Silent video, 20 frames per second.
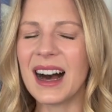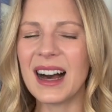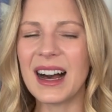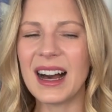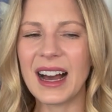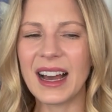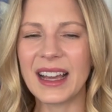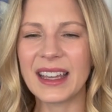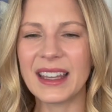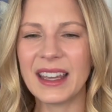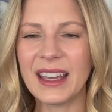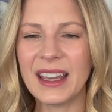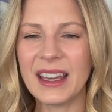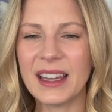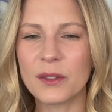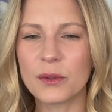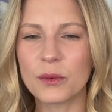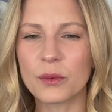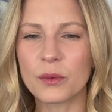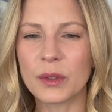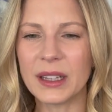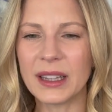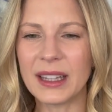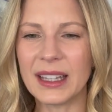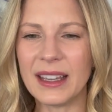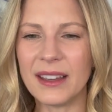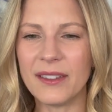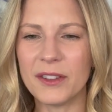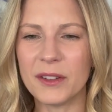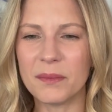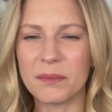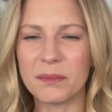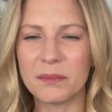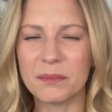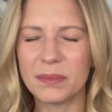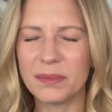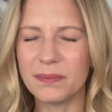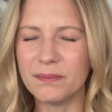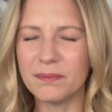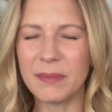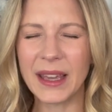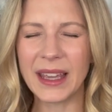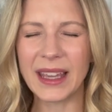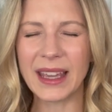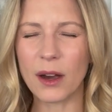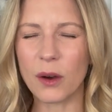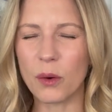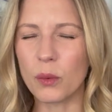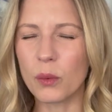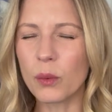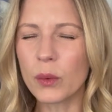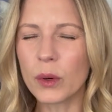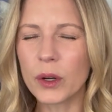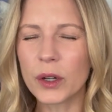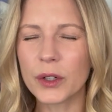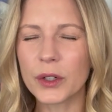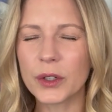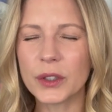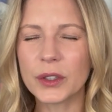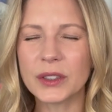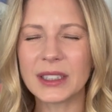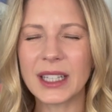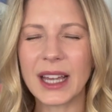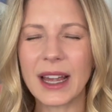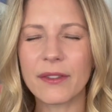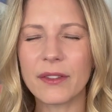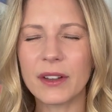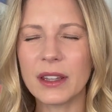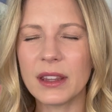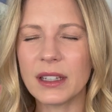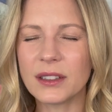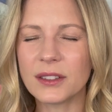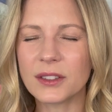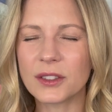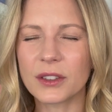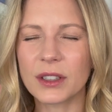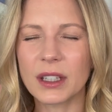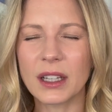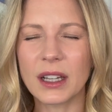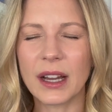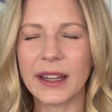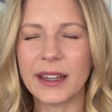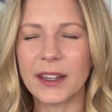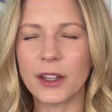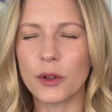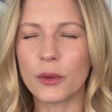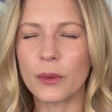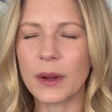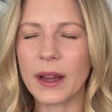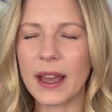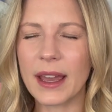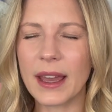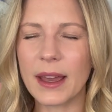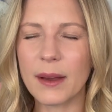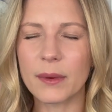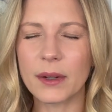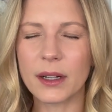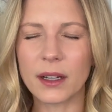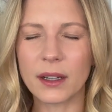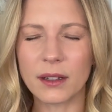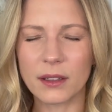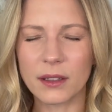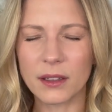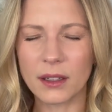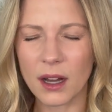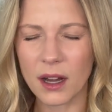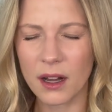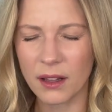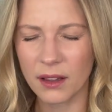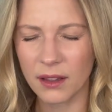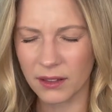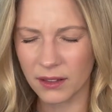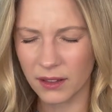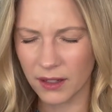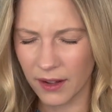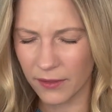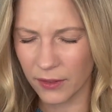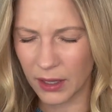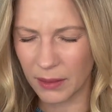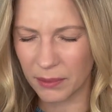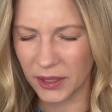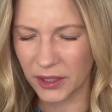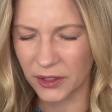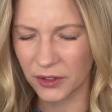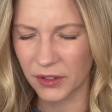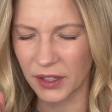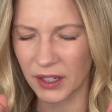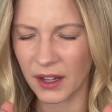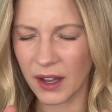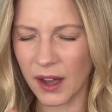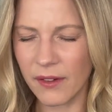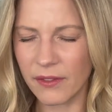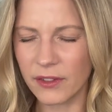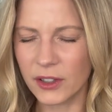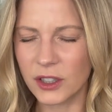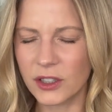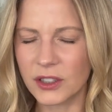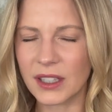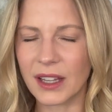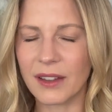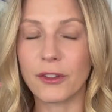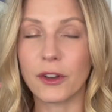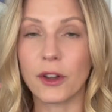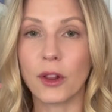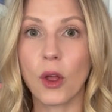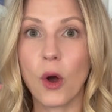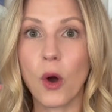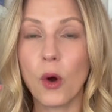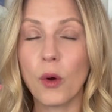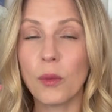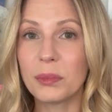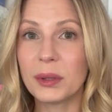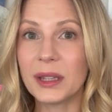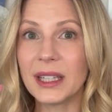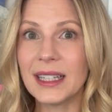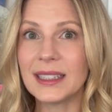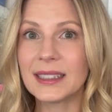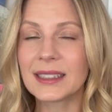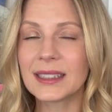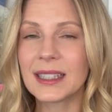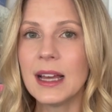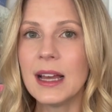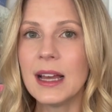I can't really even make out words. Everything's looking kind of gray. I want to cover up under the covers. I feel hopeless.